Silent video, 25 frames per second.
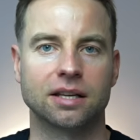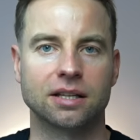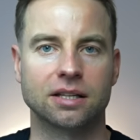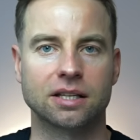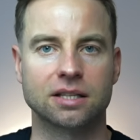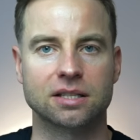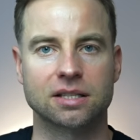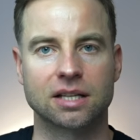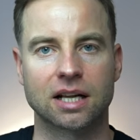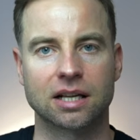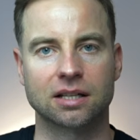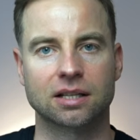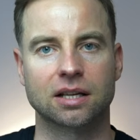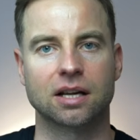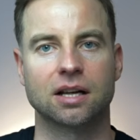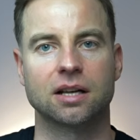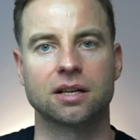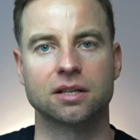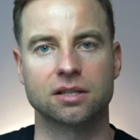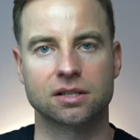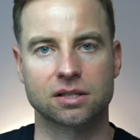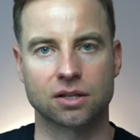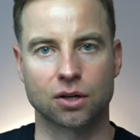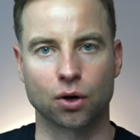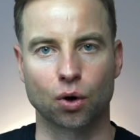it is not
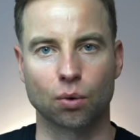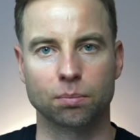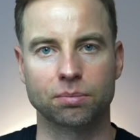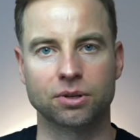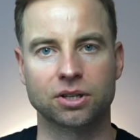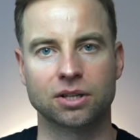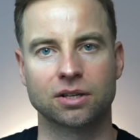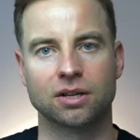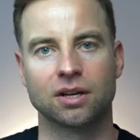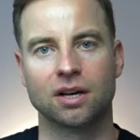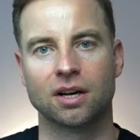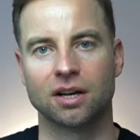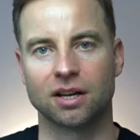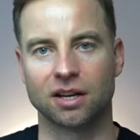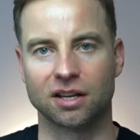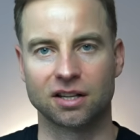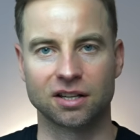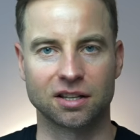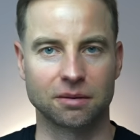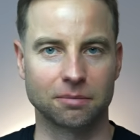stopped in